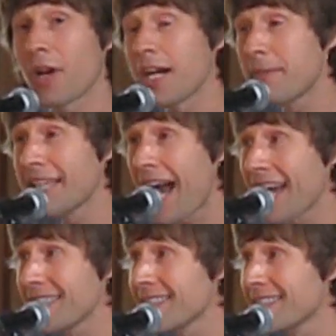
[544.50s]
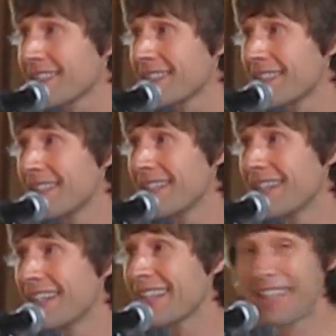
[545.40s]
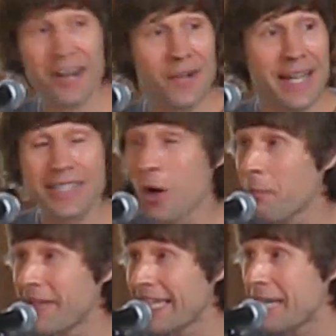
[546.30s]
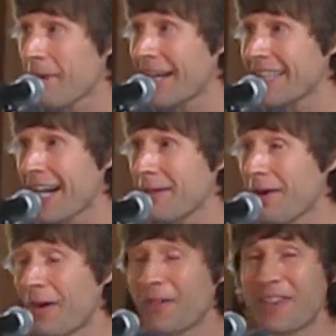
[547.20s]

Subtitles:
try to be nice. You know, don't beat anybody up.